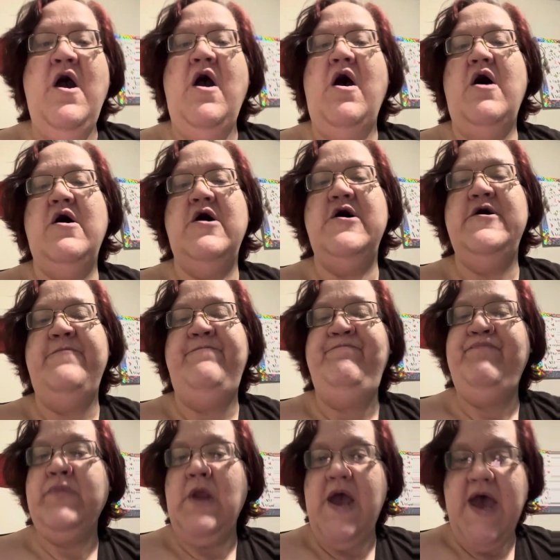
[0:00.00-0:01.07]

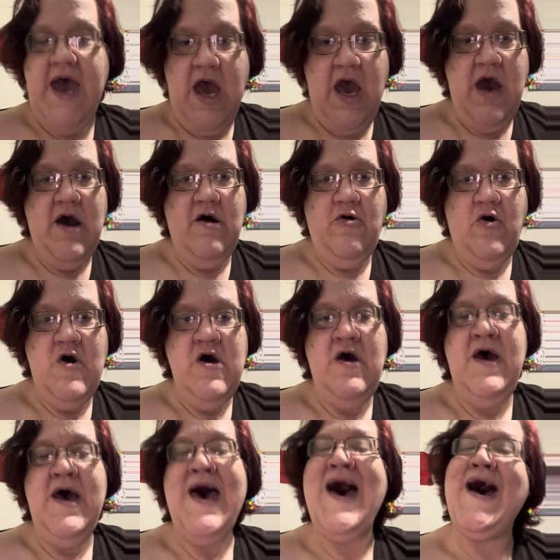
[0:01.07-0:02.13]
how
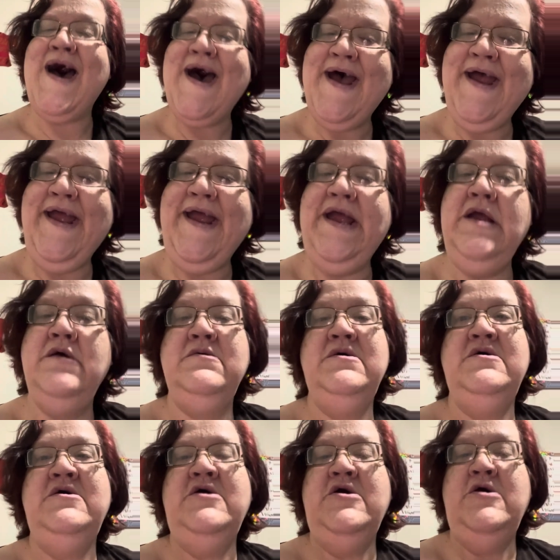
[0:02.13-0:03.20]
I
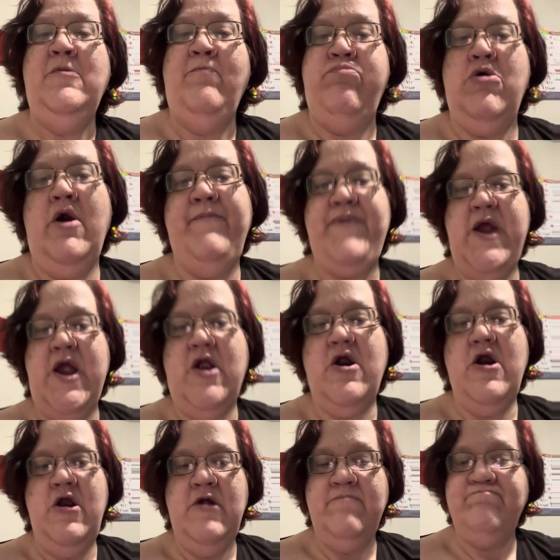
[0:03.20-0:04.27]

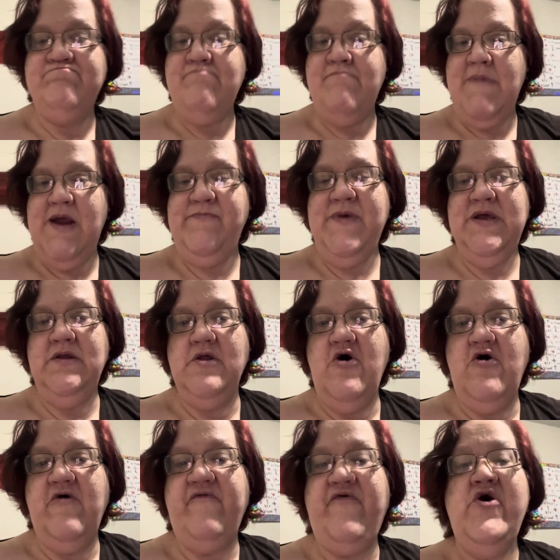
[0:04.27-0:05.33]
prepare my
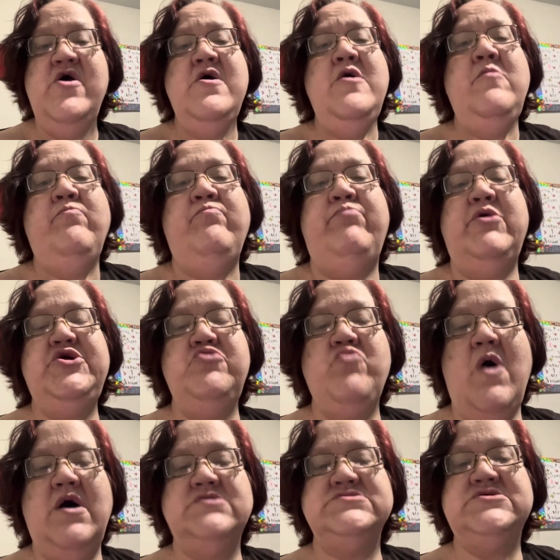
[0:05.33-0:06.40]
meatloaf. But you
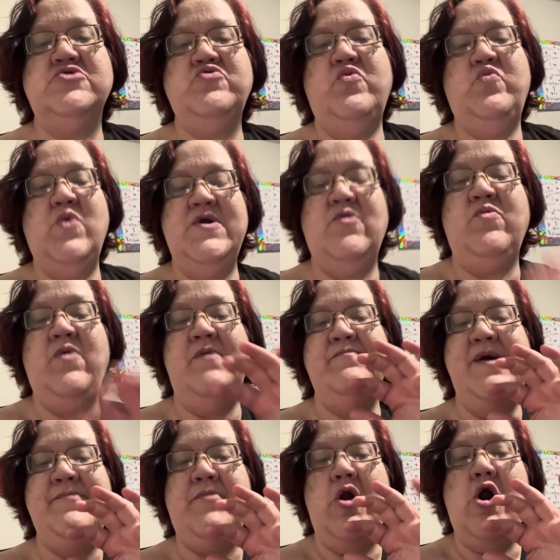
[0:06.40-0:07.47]
also want to
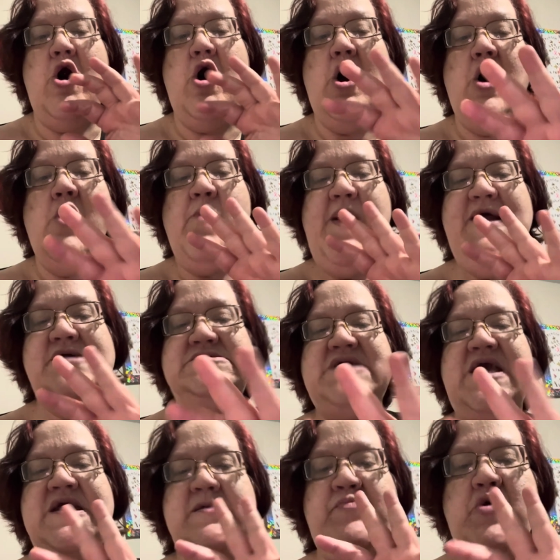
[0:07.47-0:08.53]
remember, always
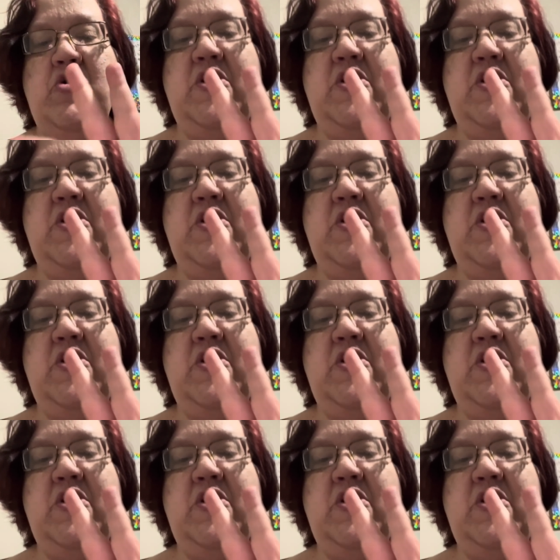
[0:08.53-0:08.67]
keep your